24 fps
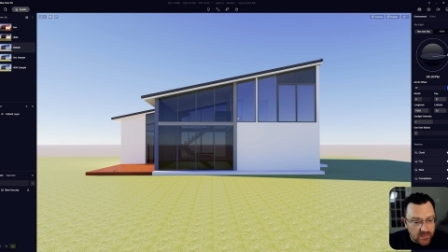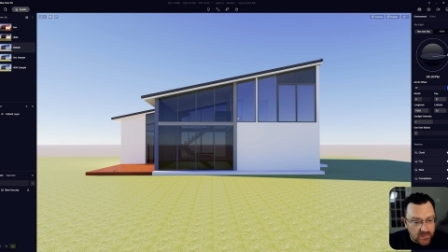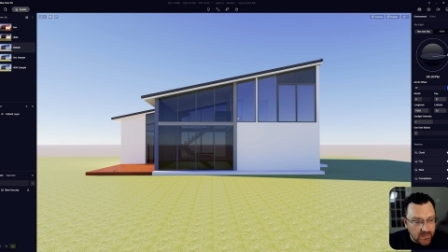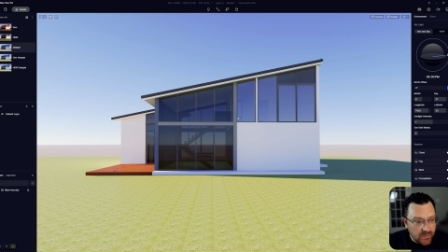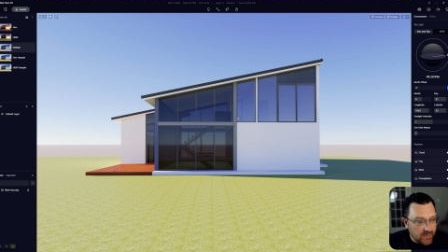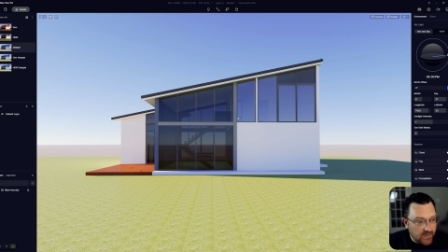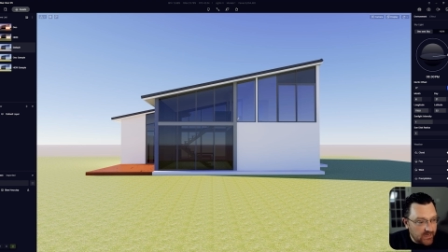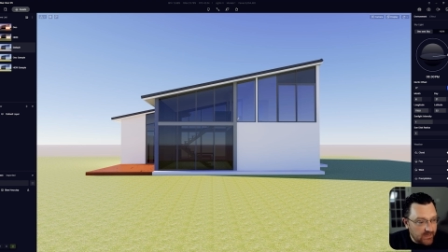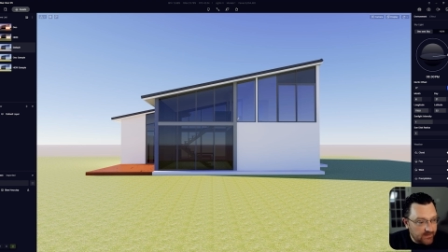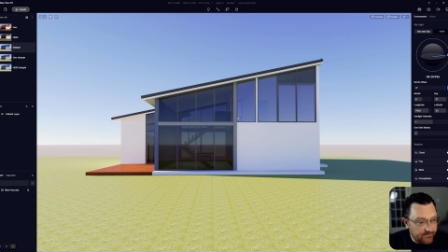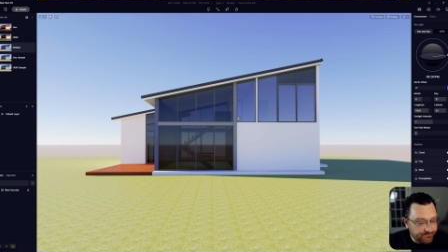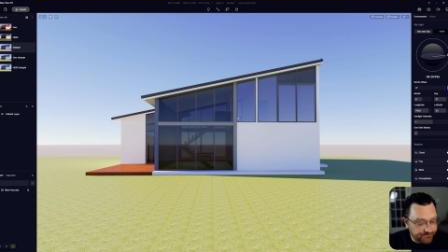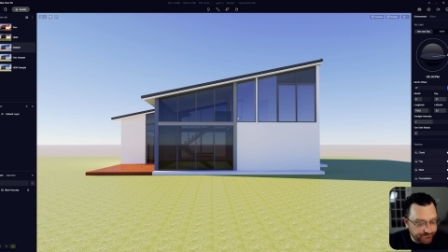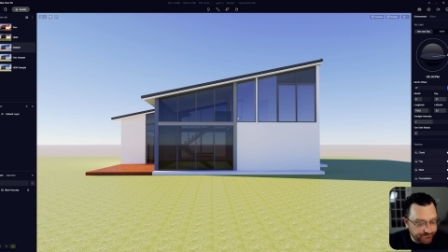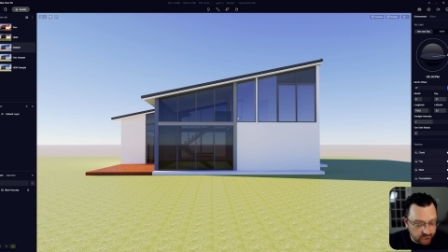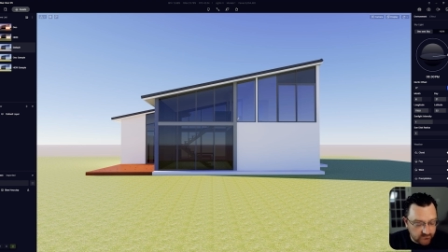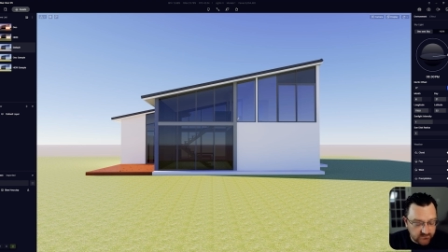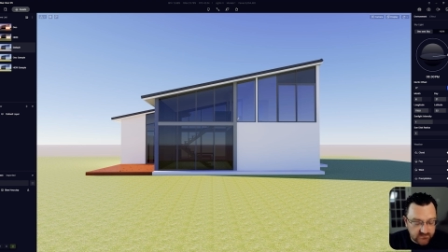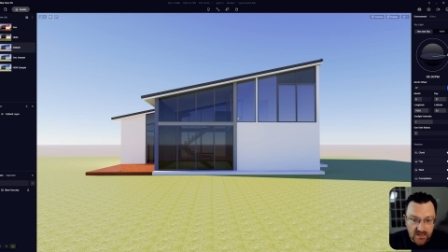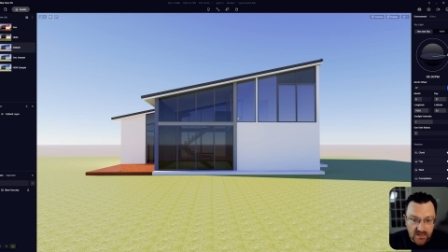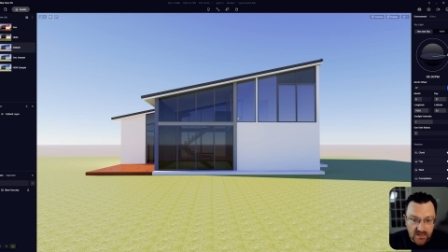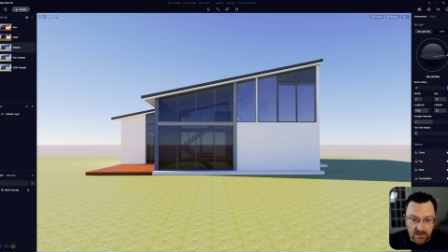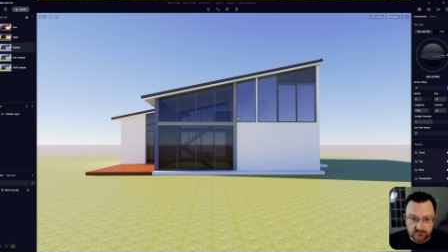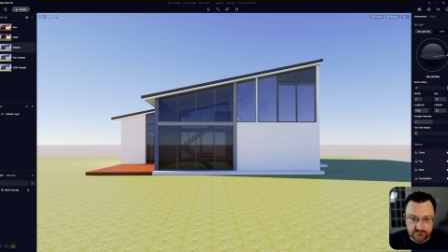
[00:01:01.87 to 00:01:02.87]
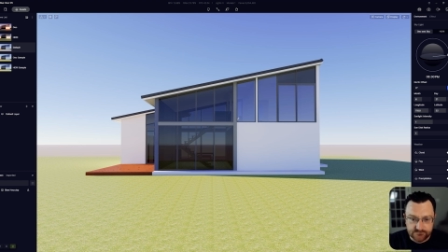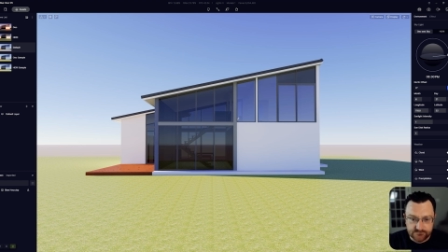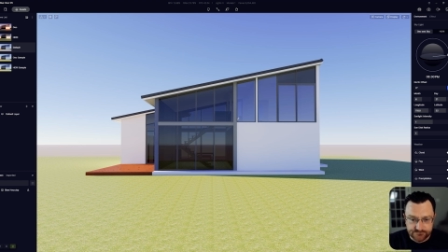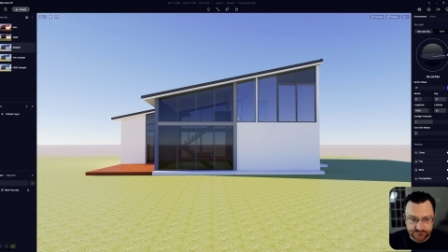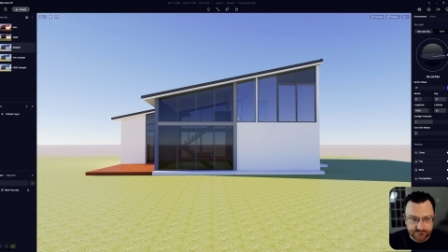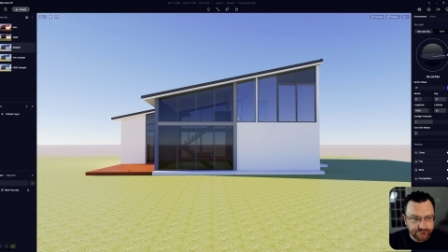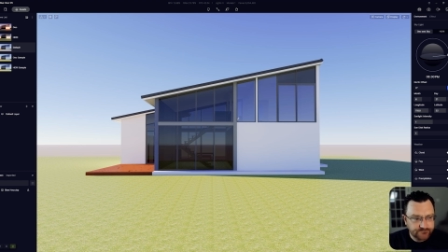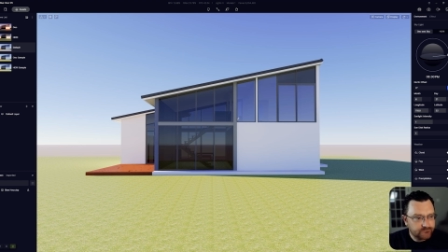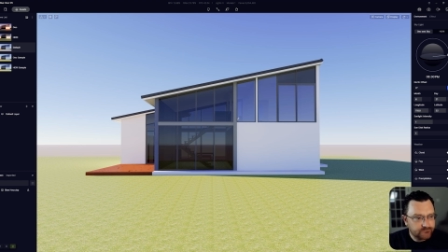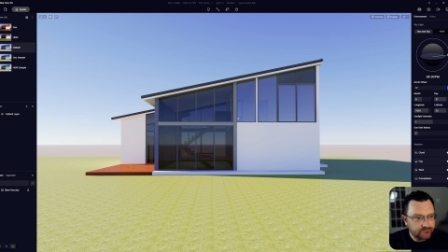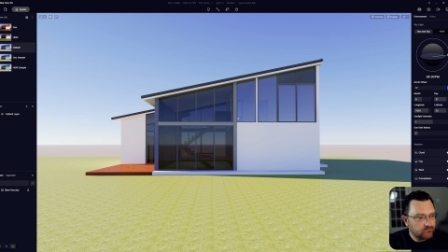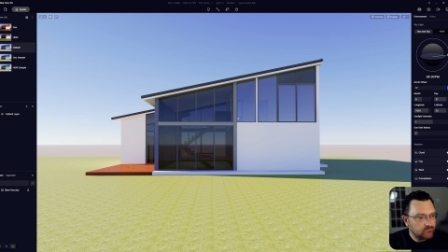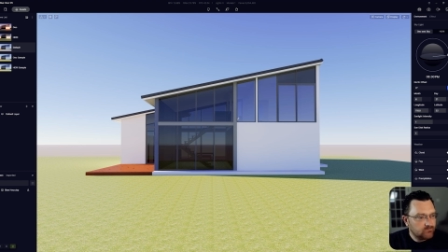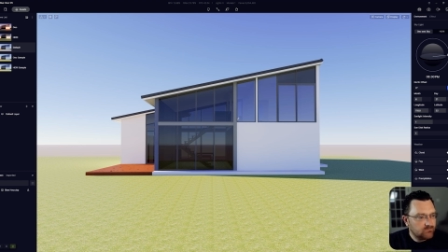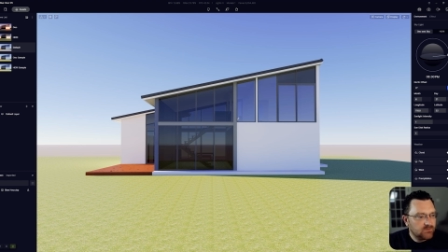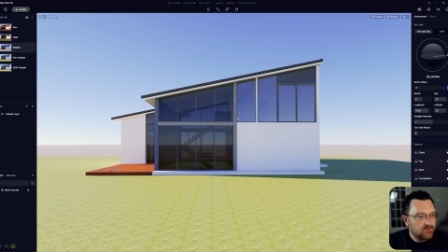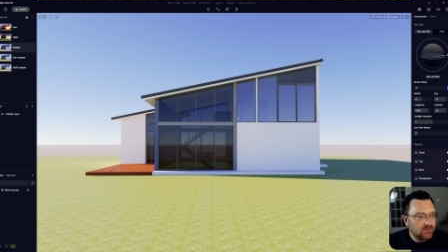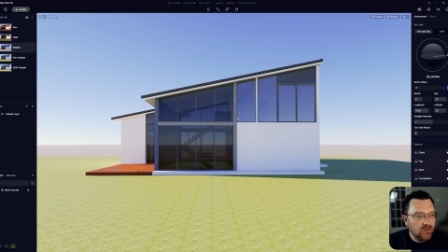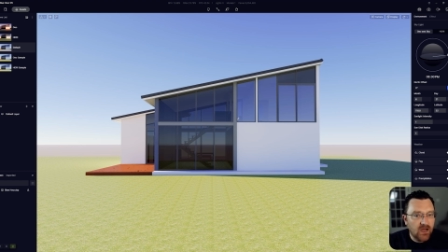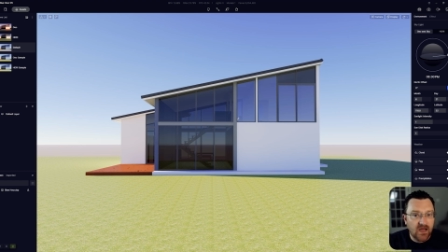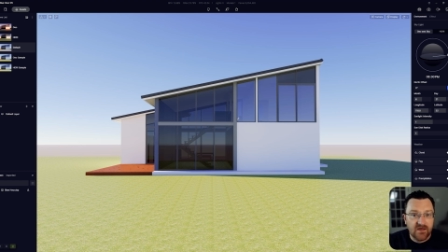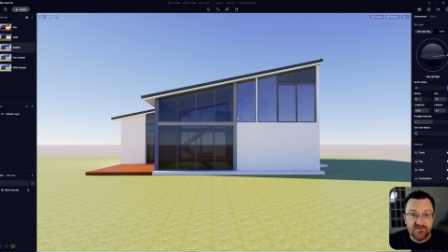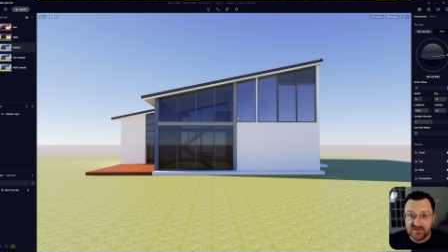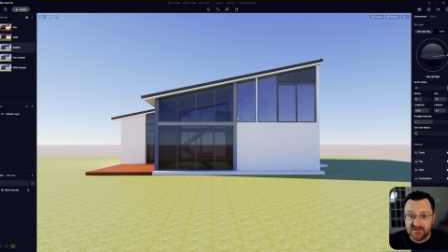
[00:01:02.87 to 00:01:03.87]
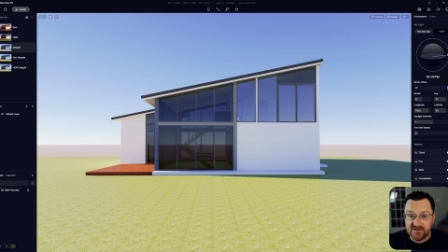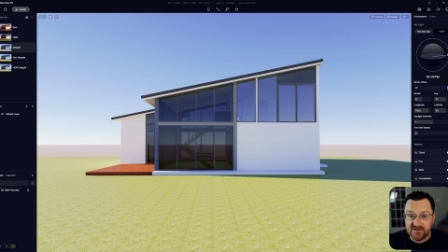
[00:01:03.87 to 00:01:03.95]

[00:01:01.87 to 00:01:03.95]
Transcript: Um, now, I've